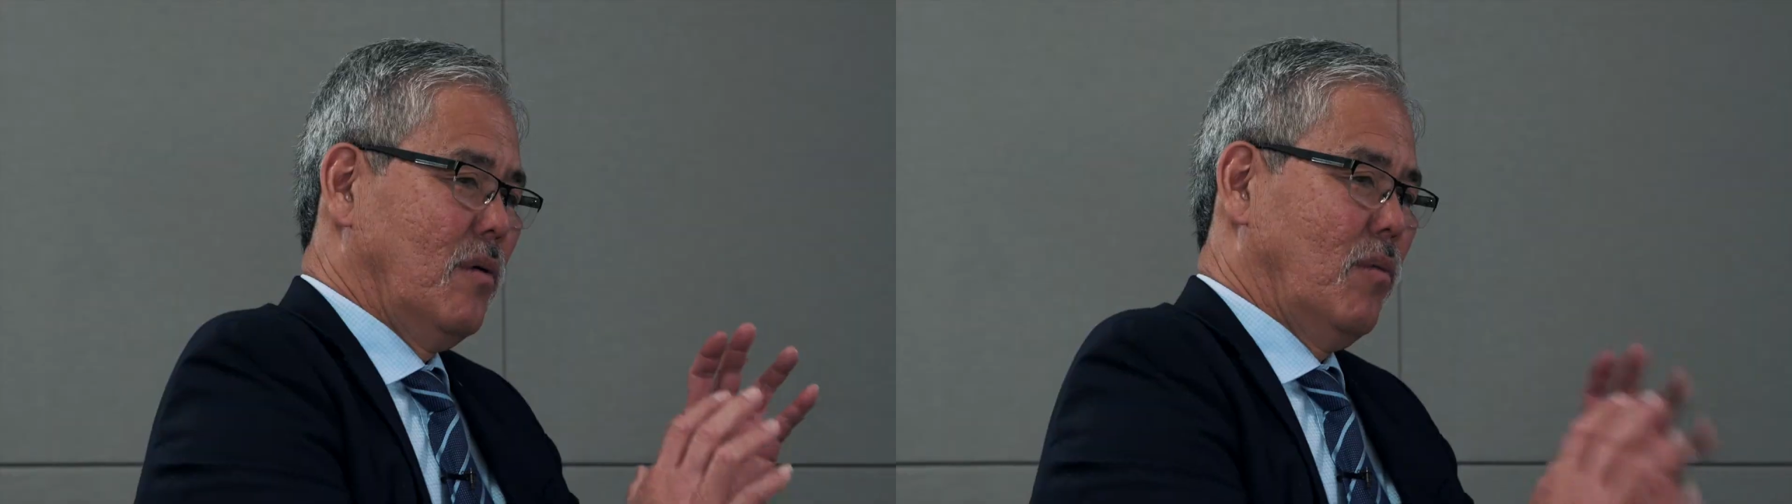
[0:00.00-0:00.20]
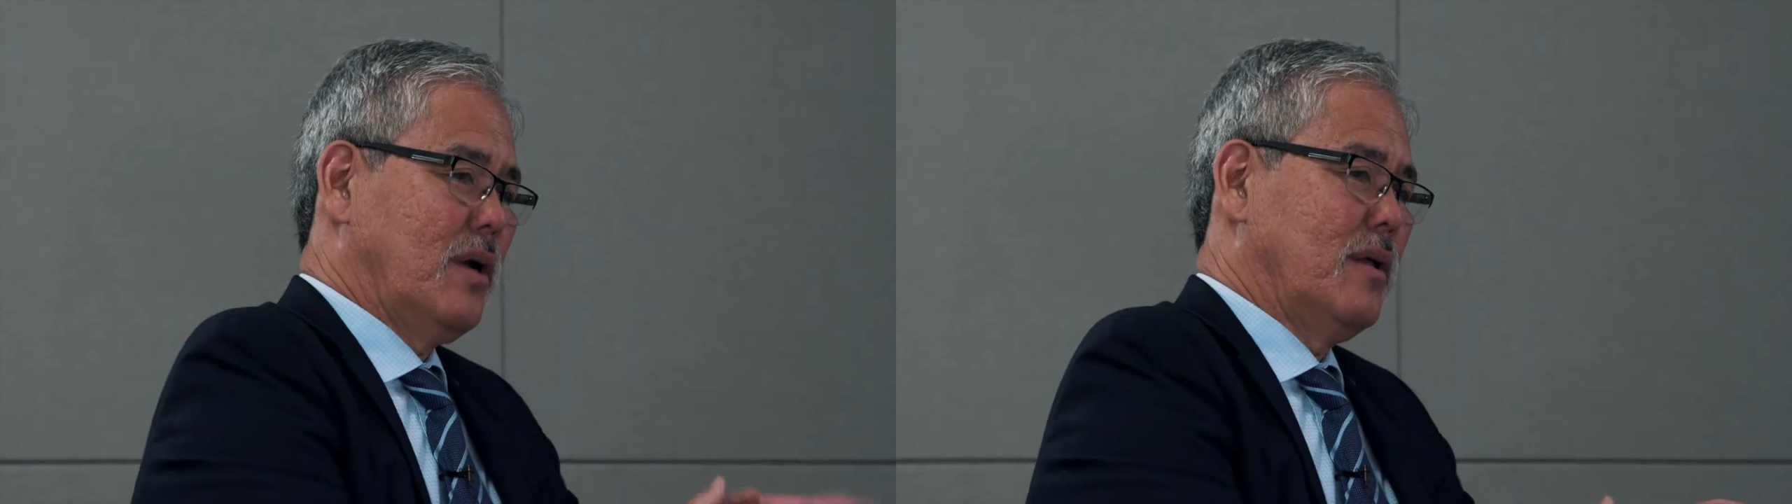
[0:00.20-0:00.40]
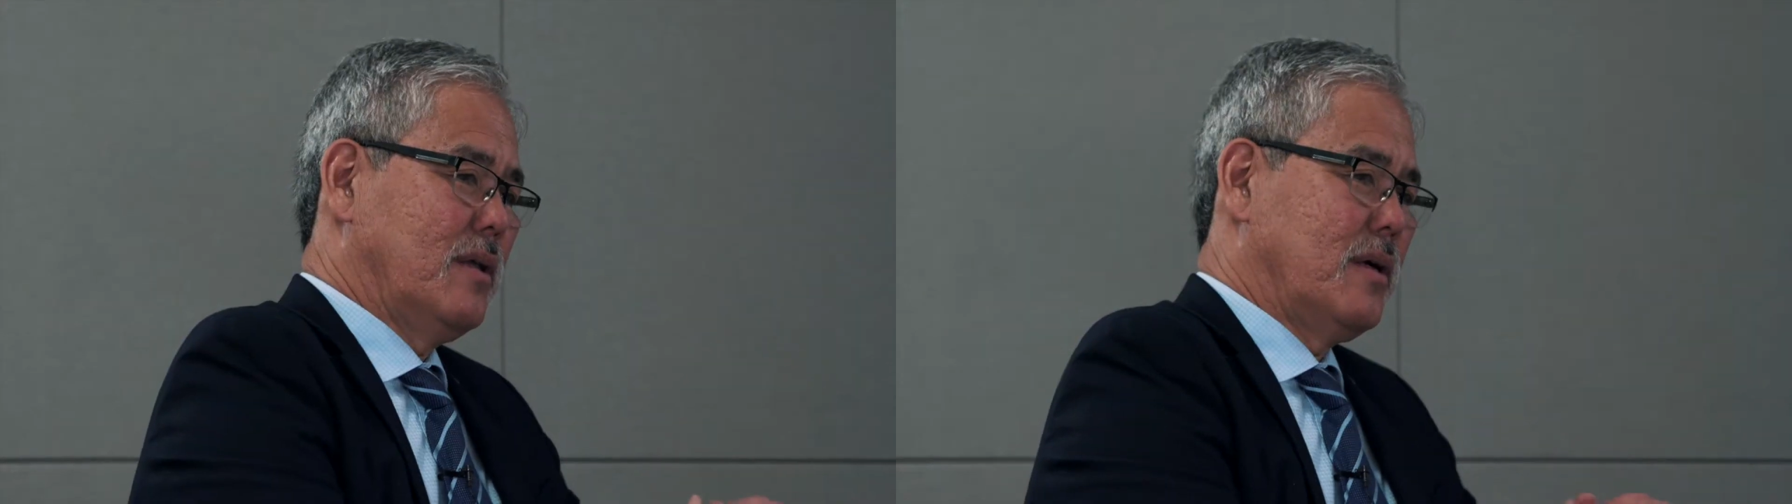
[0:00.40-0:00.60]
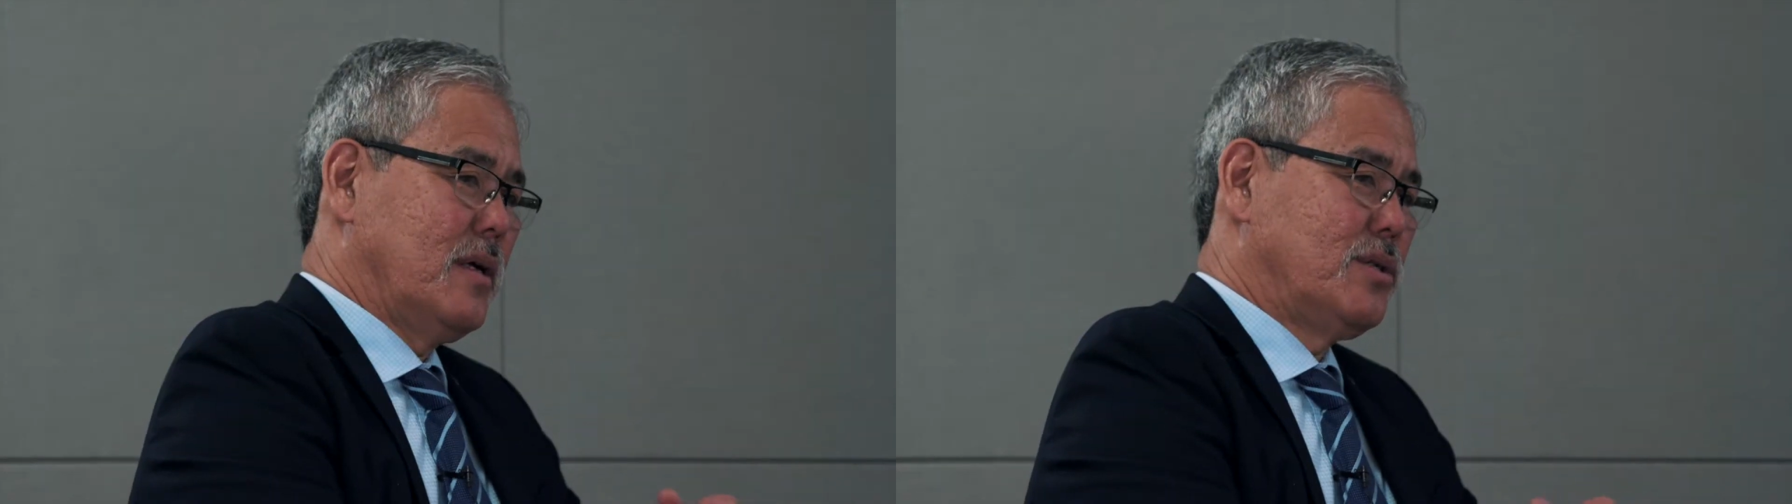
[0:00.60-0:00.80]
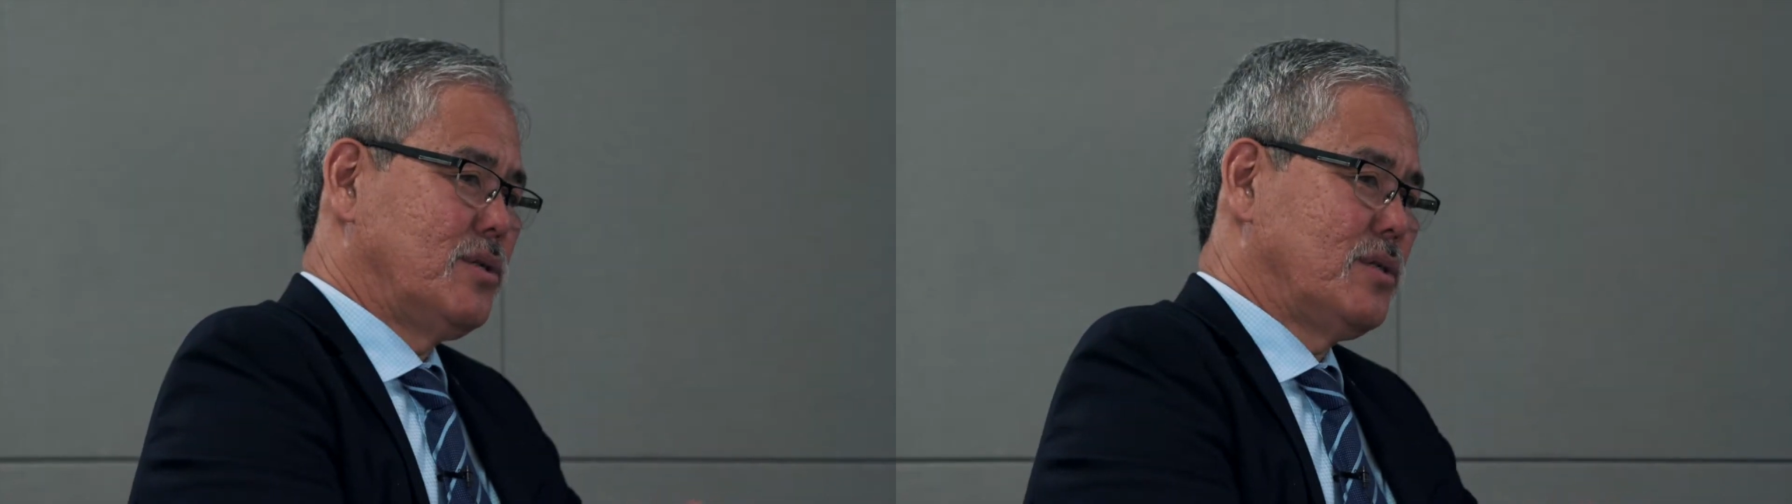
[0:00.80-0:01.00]
One of
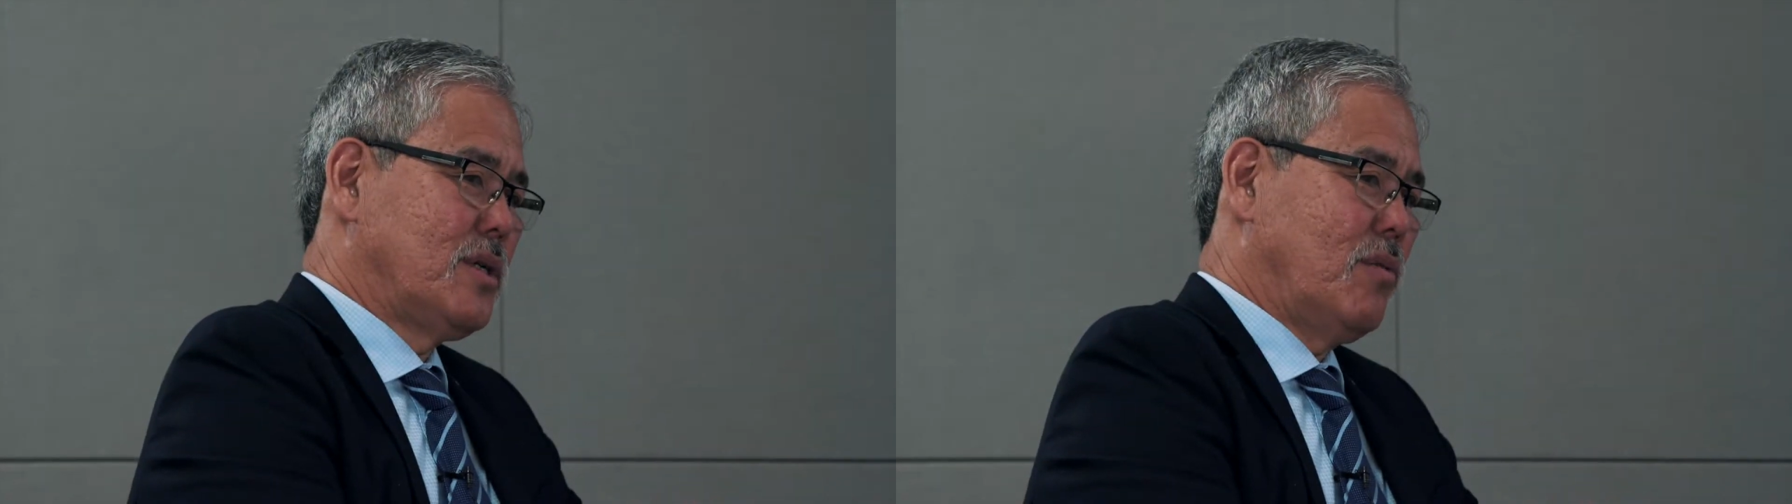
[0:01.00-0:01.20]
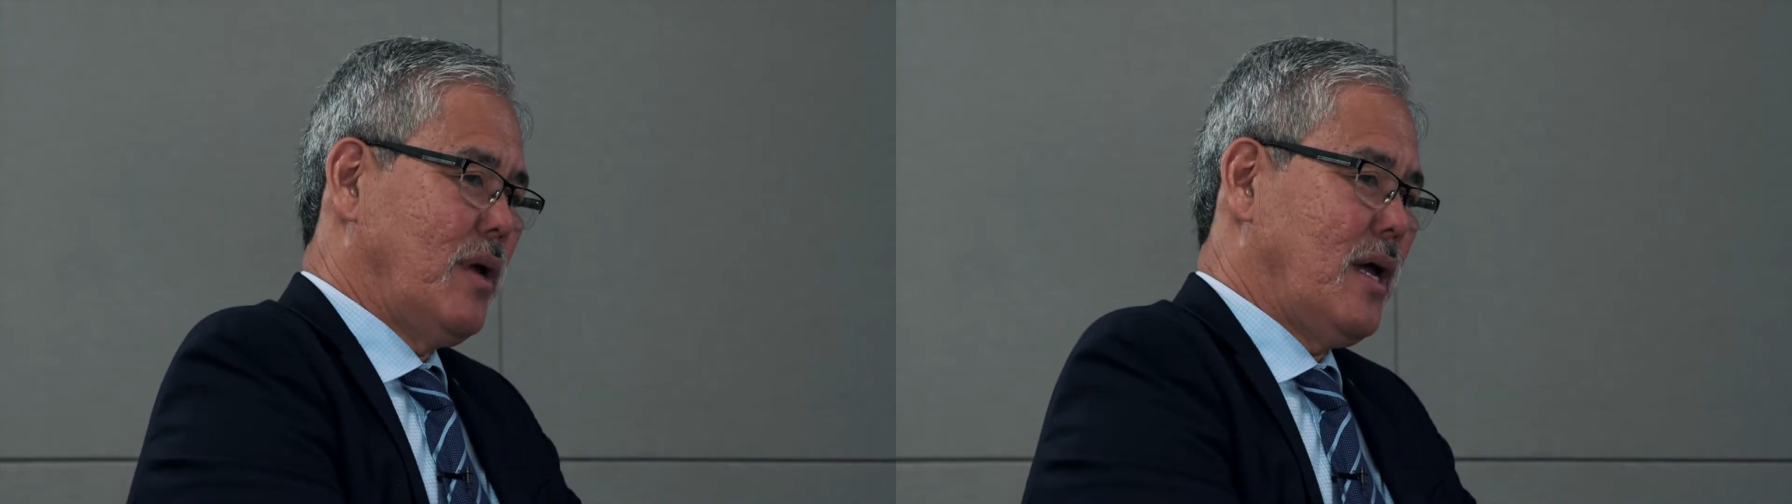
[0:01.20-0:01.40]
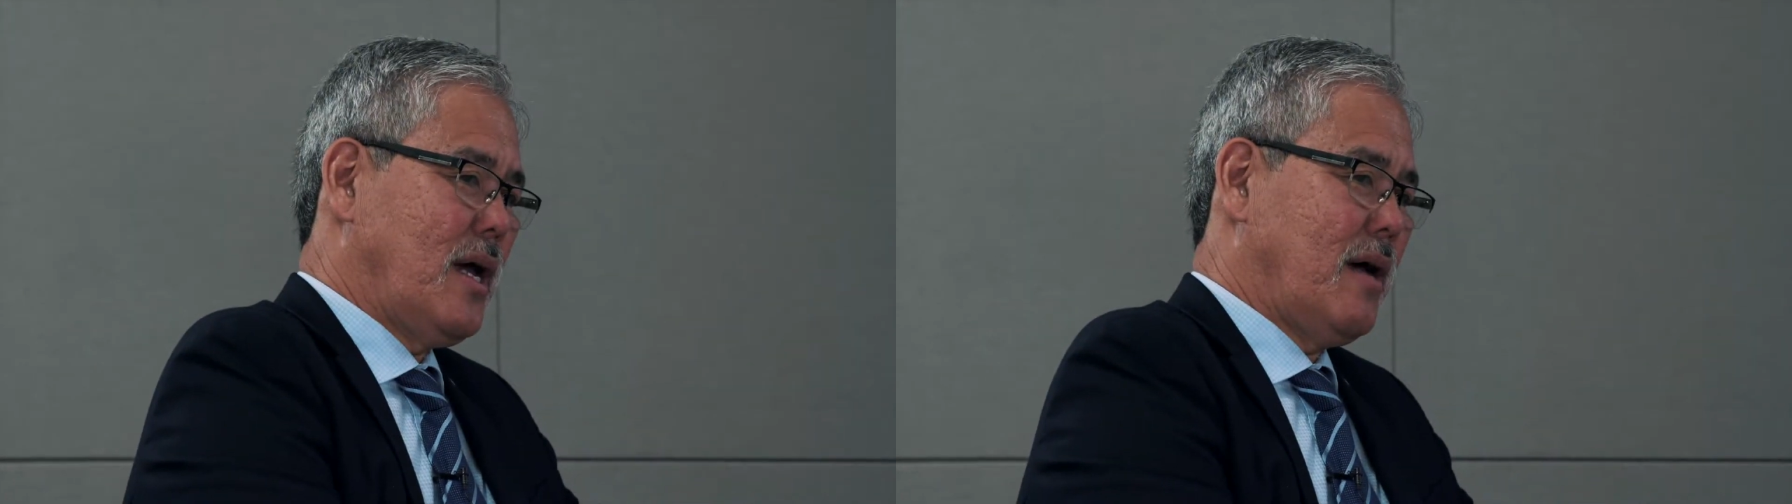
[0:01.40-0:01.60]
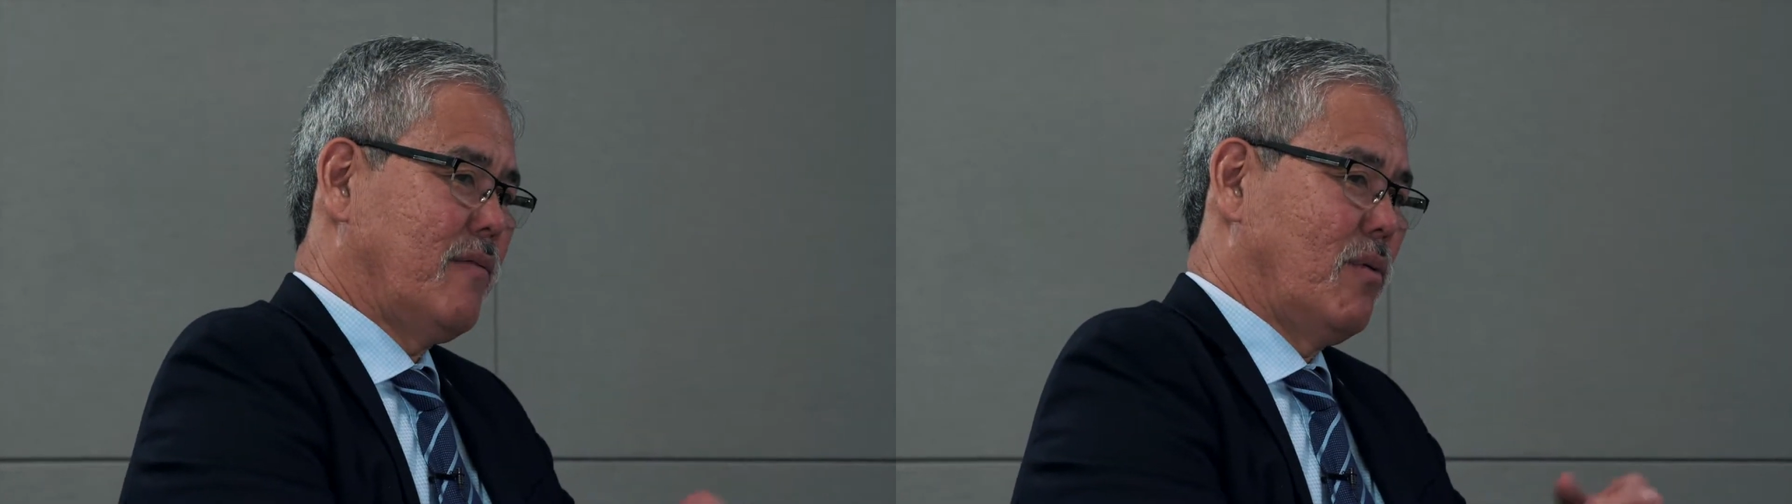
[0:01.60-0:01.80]
the issues that we have,